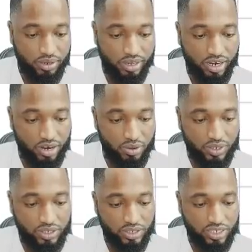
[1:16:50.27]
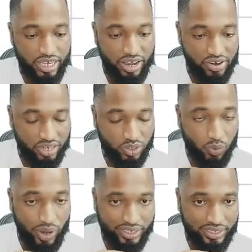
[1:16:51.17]
In other words, the area
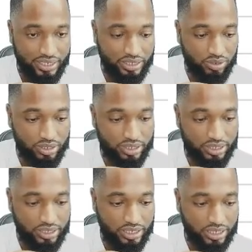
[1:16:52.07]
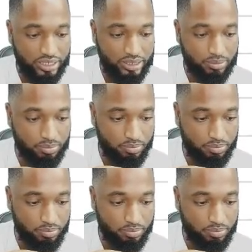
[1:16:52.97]
20 is equal to 6